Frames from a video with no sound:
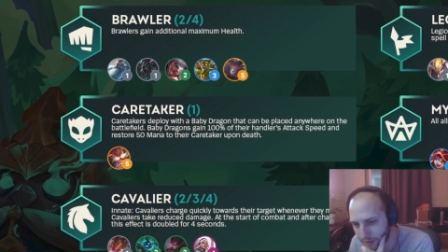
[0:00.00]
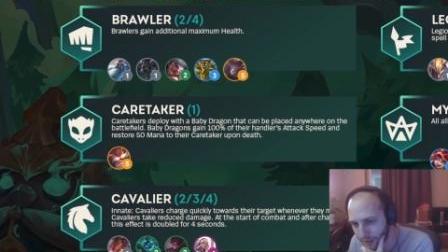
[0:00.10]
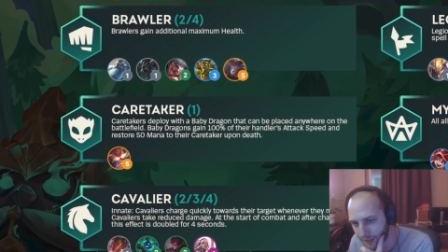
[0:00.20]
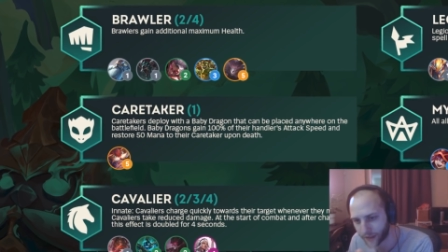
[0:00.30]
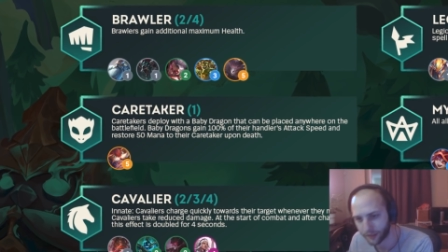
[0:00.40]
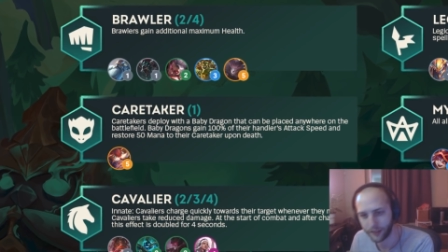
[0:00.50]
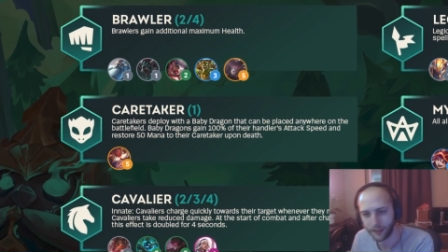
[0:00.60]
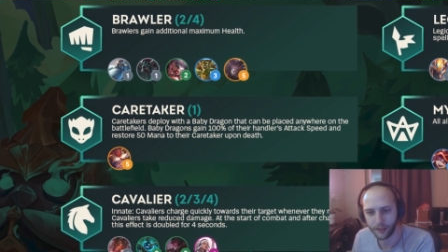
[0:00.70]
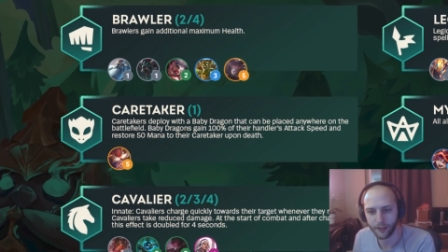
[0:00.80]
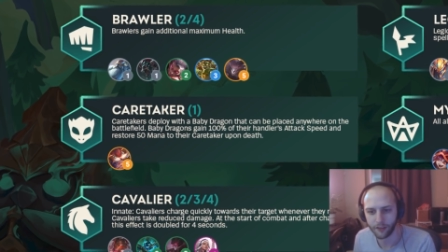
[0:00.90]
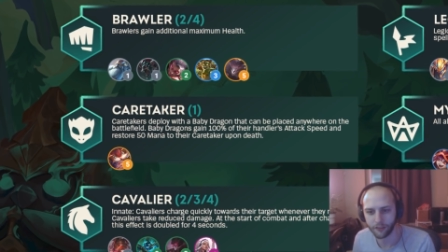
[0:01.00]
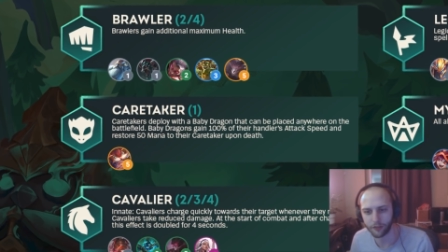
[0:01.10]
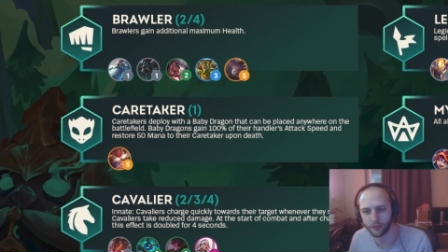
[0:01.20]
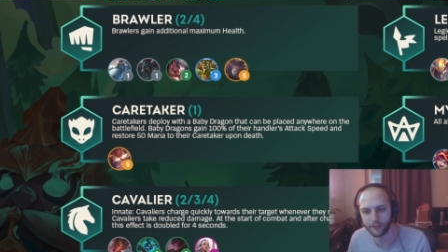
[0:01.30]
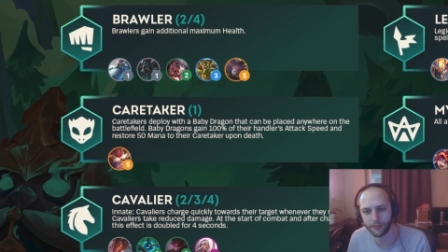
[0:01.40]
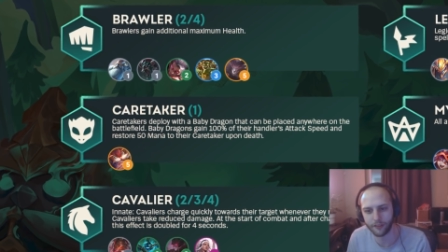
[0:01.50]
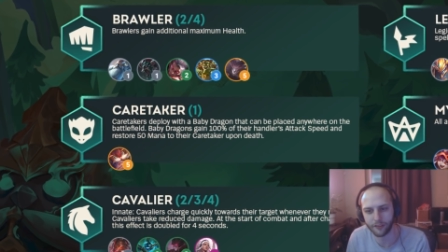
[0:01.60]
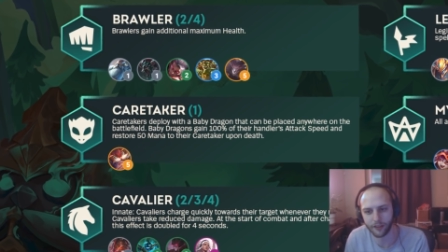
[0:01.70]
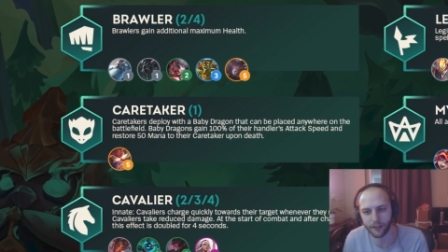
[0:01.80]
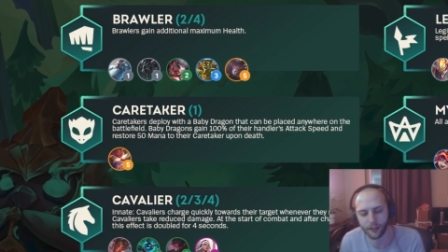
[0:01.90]
death. So this
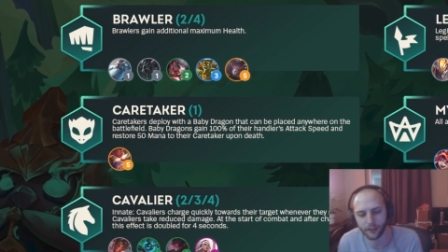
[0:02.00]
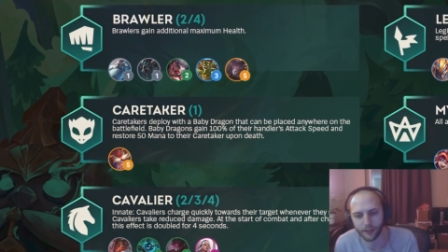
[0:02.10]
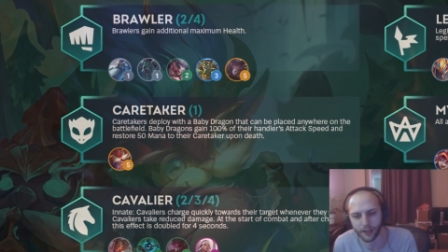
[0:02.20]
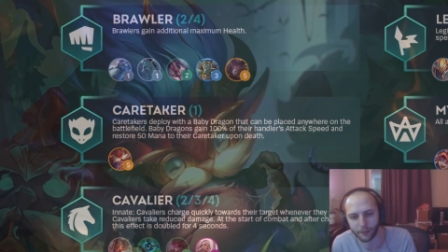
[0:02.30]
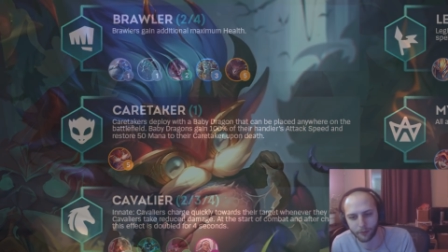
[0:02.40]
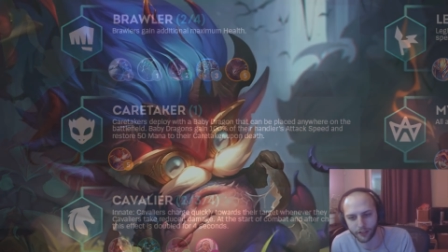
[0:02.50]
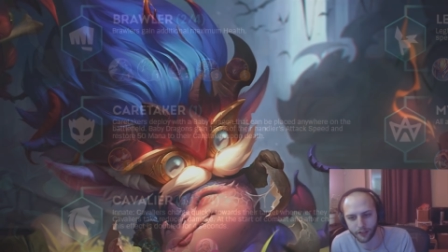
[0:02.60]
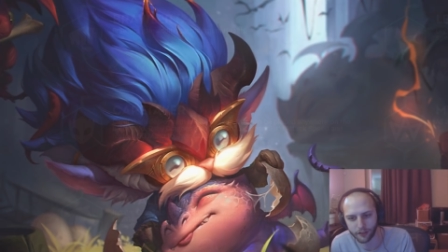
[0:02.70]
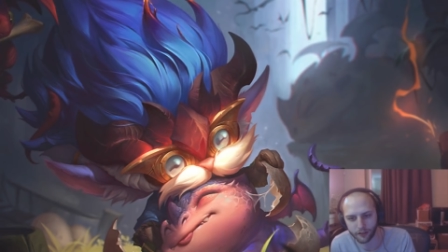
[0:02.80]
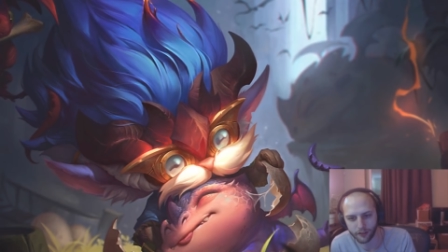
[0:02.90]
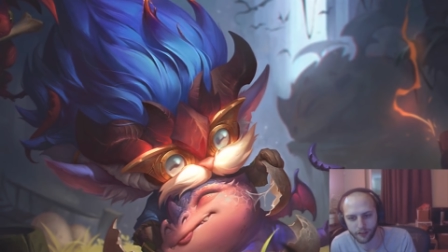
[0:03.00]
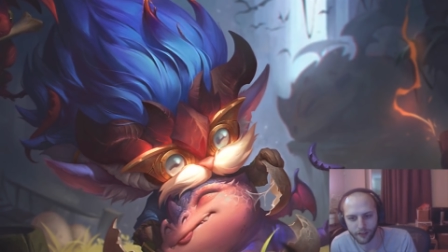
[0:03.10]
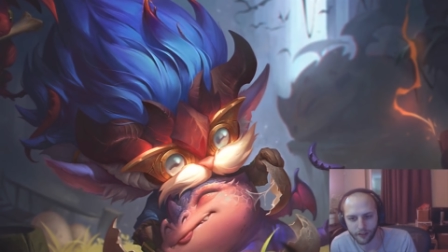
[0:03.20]
is uh, the Heimerdinger,